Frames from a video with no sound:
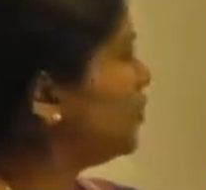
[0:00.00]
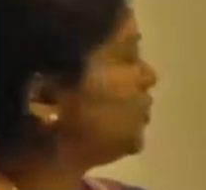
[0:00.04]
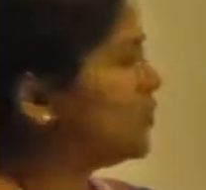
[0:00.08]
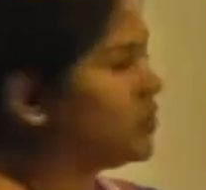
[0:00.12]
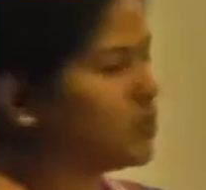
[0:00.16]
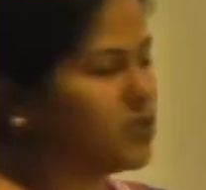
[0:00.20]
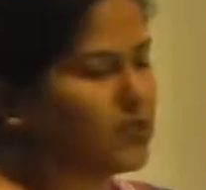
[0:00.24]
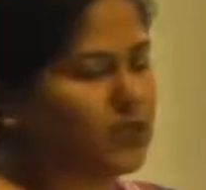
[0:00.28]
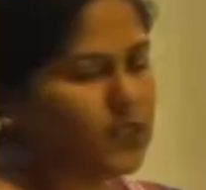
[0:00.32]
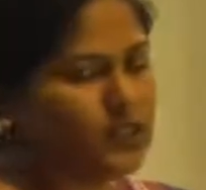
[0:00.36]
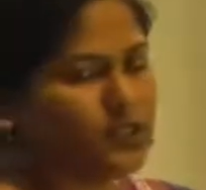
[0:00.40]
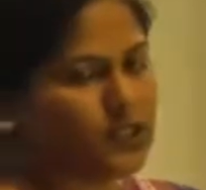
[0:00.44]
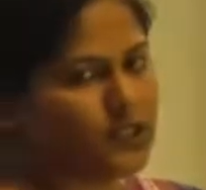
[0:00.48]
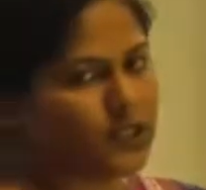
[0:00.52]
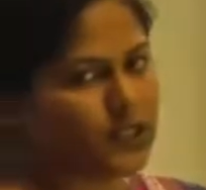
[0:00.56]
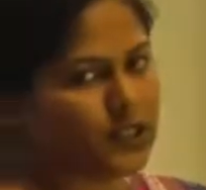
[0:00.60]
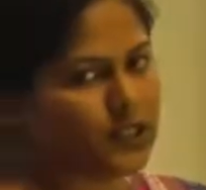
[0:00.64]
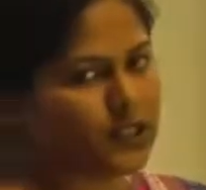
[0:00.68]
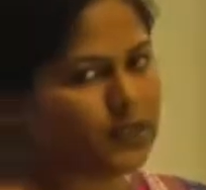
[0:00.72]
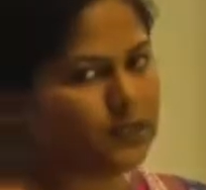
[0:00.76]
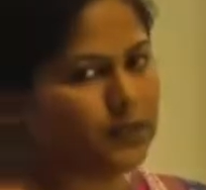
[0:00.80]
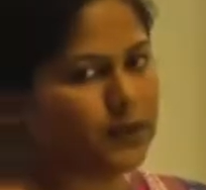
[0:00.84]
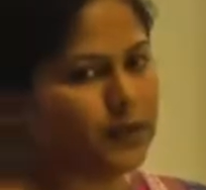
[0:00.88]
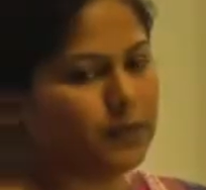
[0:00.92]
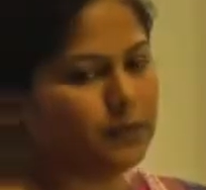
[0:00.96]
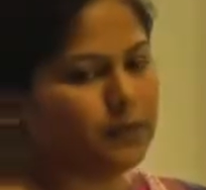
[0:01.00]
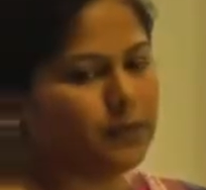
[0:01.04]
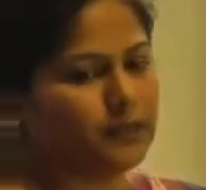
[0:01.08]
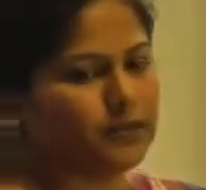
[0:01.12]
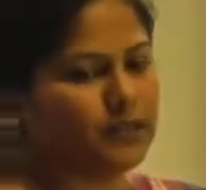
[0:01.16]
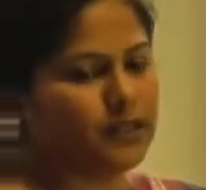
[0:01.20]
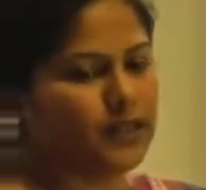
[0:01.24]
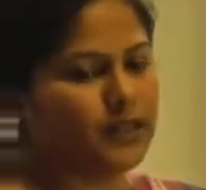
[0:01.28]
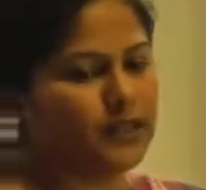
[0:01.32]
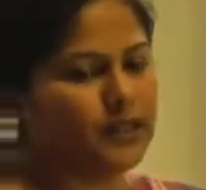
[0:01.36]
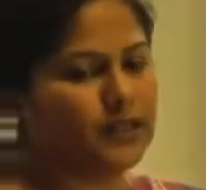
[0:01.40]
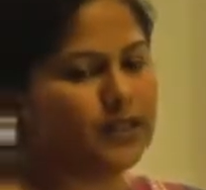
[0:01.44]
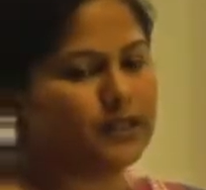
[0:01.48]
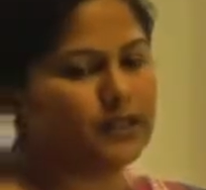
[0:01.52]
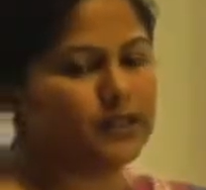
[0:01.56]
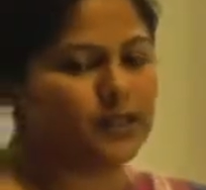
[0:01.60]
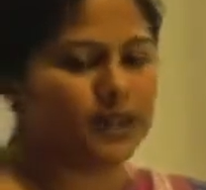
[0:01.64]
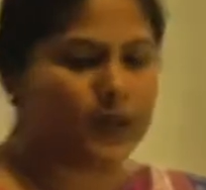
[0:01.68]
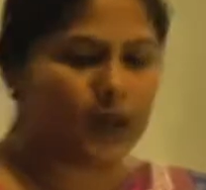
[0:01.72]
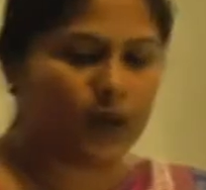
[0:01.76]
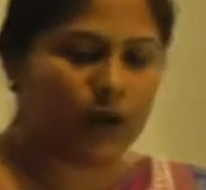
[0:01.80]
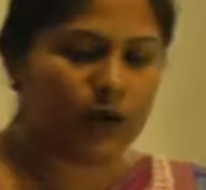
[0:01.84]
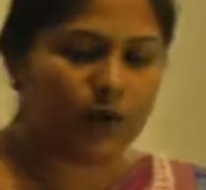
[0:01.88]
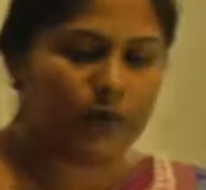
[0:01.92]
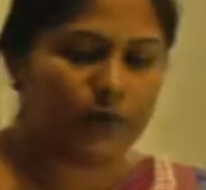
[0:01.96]
can see checks being presented as
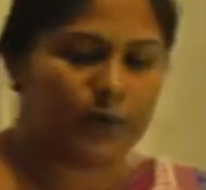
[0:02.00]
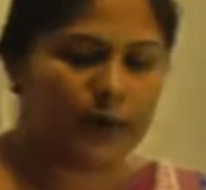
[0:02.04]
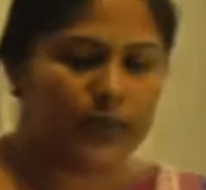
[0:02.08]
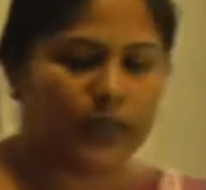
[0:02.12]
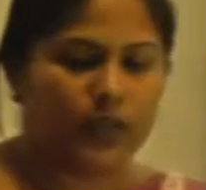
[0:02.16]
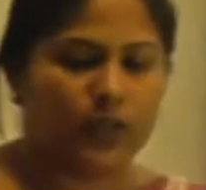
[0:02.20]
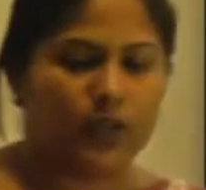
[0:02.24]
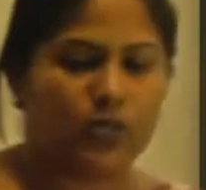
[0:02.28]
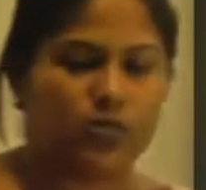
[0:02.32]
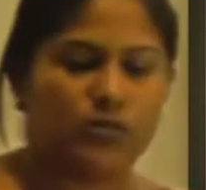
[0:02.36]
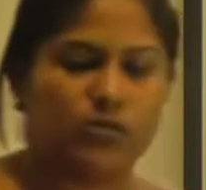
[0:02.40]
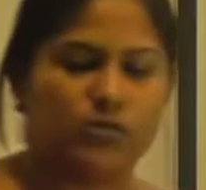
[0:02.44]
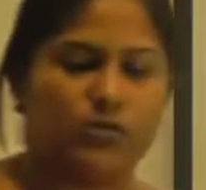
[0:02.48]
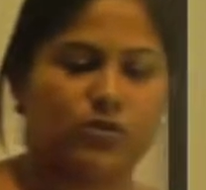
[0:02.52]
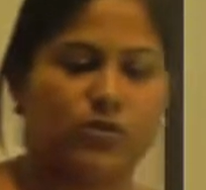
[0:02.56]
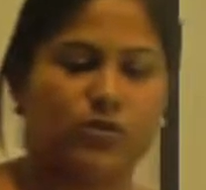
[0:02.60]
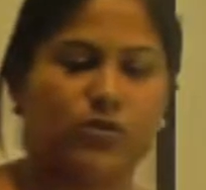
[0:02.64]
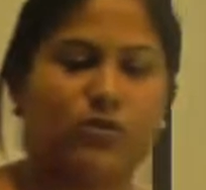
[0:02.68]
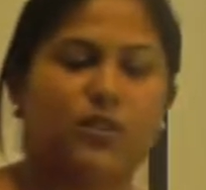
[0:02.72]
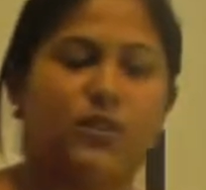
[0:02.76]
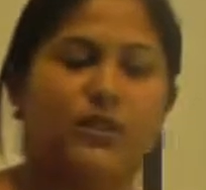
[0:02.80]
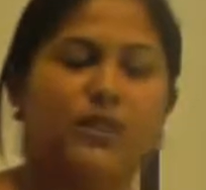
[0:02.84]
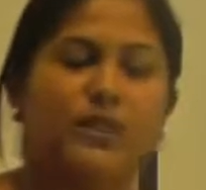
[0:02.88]
account payee also.